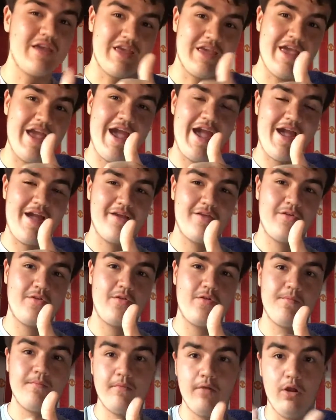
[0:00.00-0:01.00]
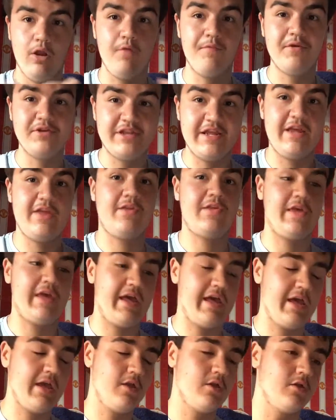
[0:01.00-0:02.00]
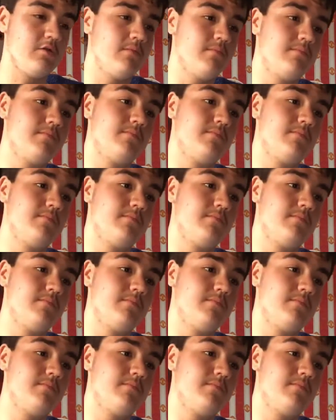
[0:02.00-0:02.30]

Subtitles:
Oh, yes. Love a DCAU.